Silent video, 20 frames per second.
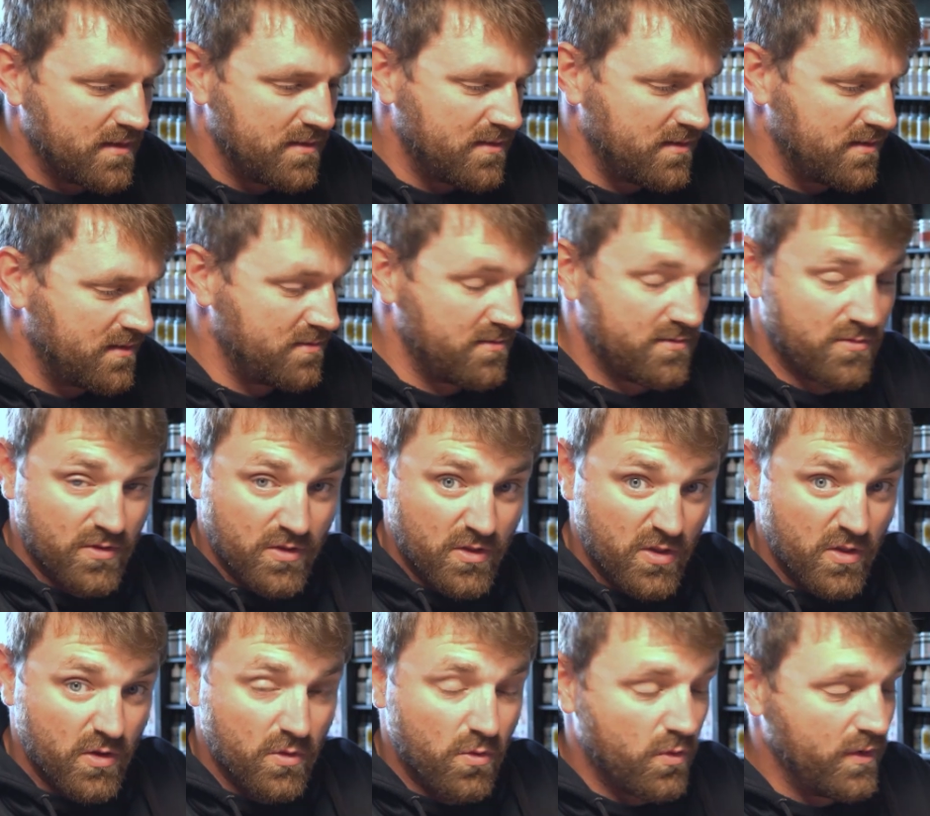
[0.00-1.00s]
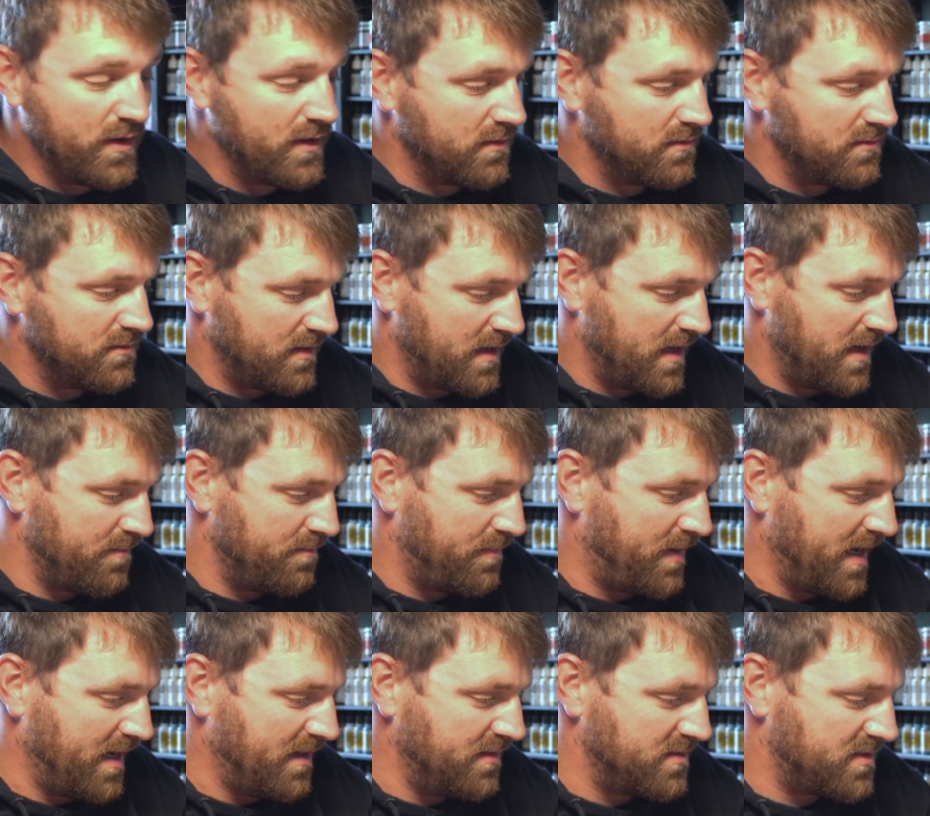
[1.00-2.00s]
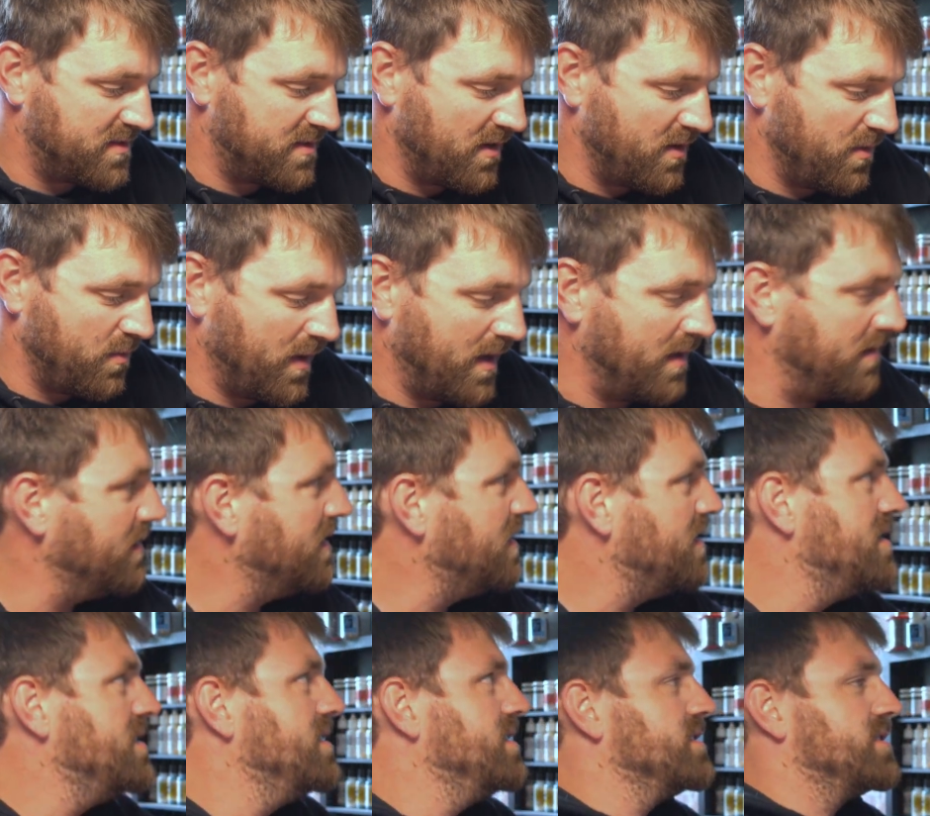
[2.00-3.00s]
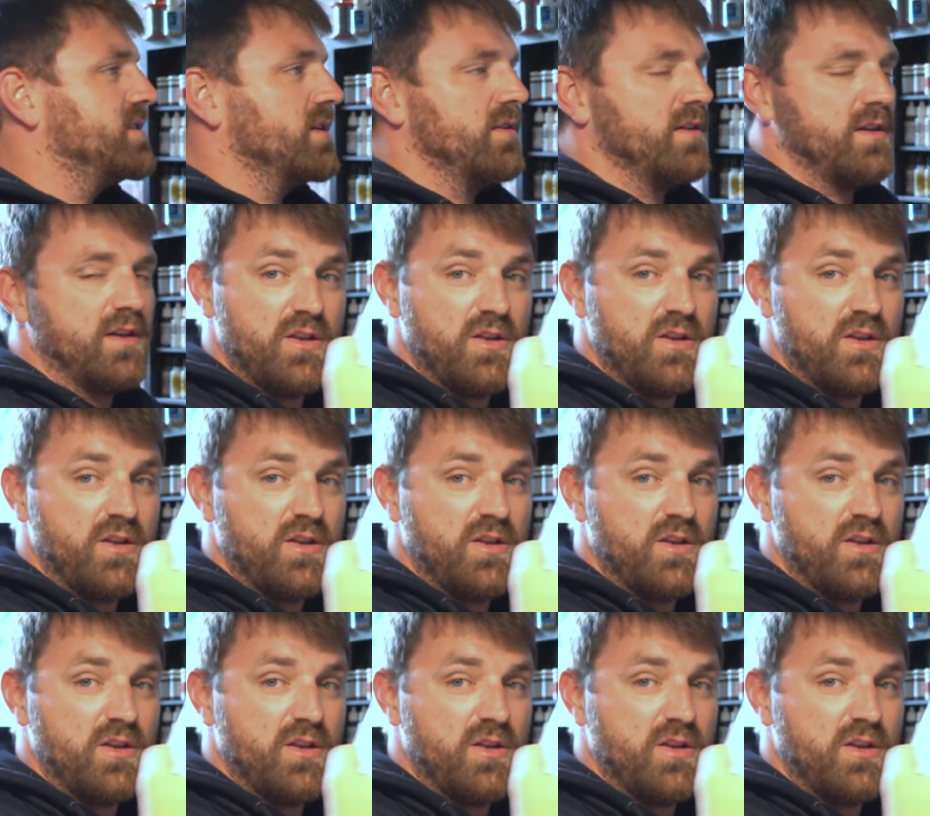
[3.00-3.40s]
the oil paint so well, so I